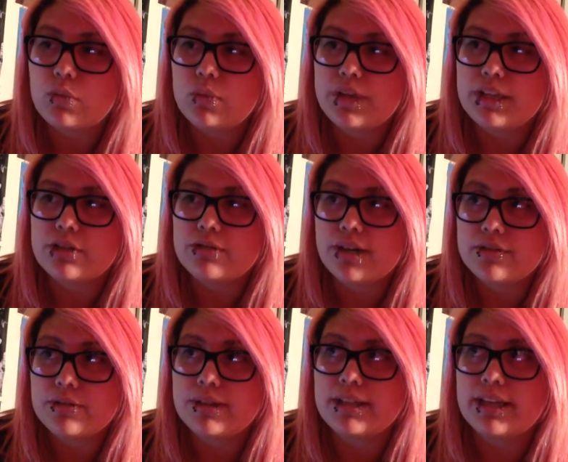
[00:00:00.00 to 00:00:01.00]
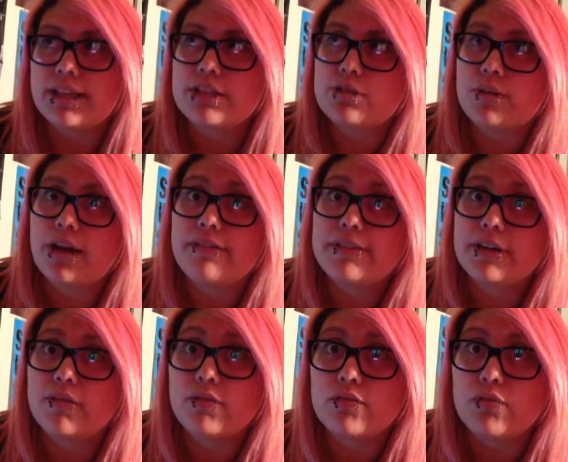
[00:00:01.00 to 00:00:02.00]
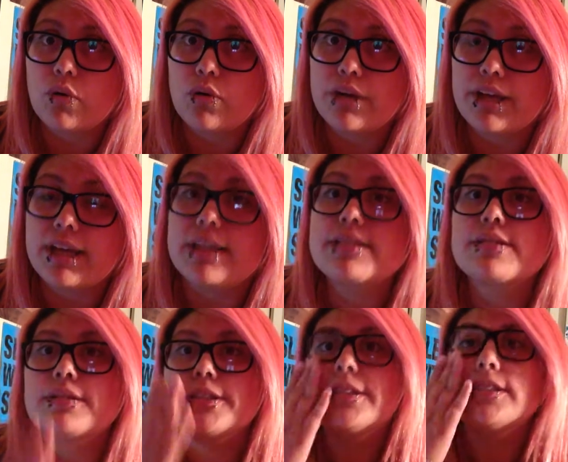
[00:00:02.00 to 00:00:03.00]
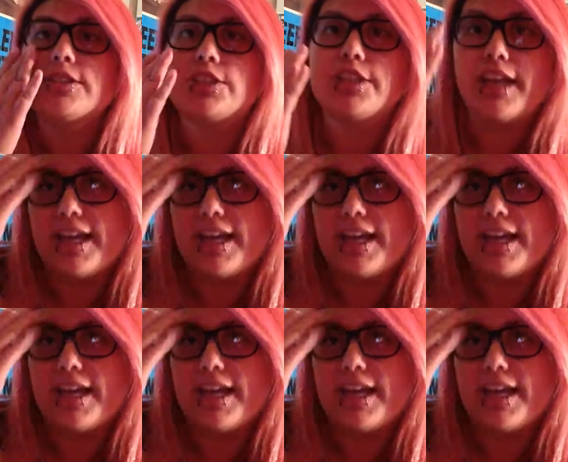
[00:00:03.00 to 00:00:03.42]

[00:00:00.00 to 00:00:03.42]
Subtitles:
we drive to LA. Traffic 4 days. She